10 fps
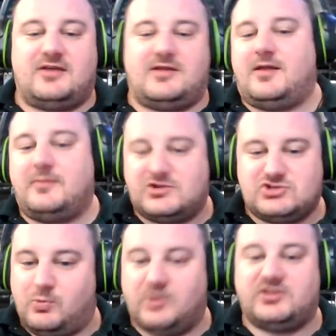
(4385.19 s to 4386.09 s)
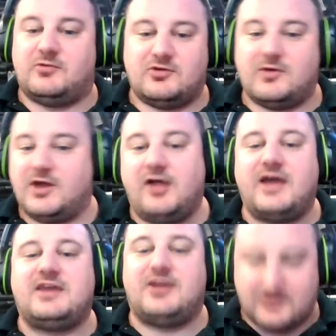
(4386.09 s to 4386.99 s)
I, am not sure what they were doing. All
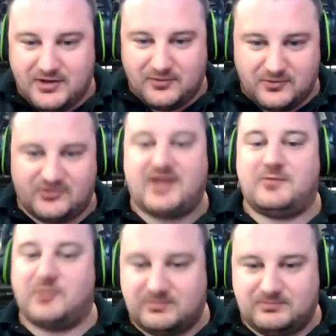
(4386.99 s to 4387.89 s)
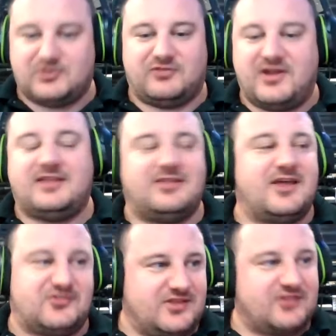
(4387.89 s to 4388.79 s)
I cared about was, hey, we're, we're defending
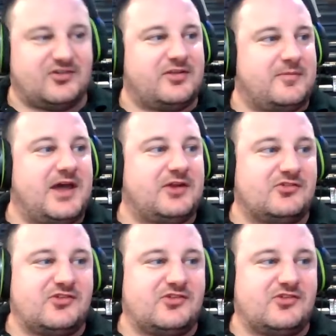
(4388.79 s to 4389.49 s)
this. That's all that matters.